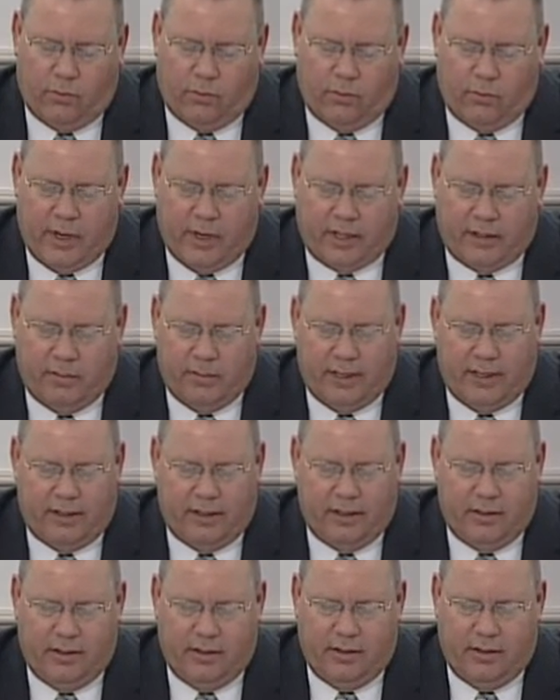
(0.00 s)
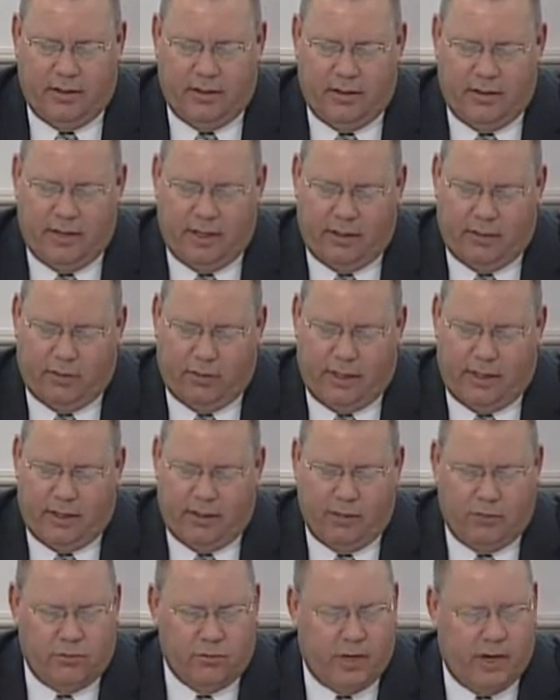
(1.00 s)
recommended that
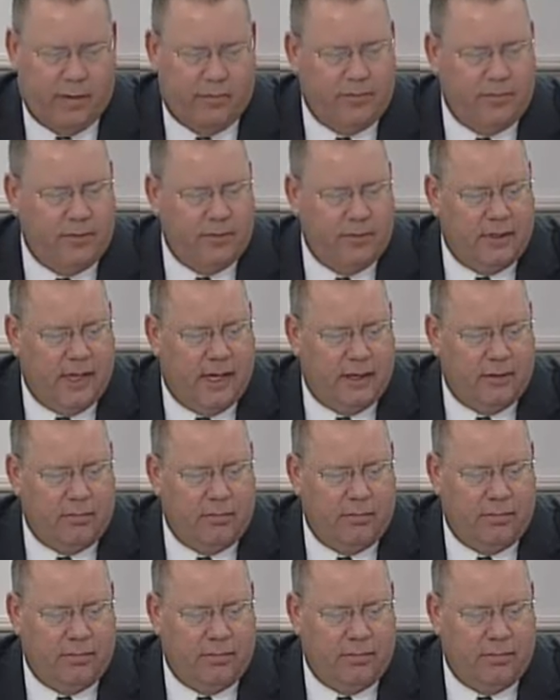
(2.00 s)
we drop that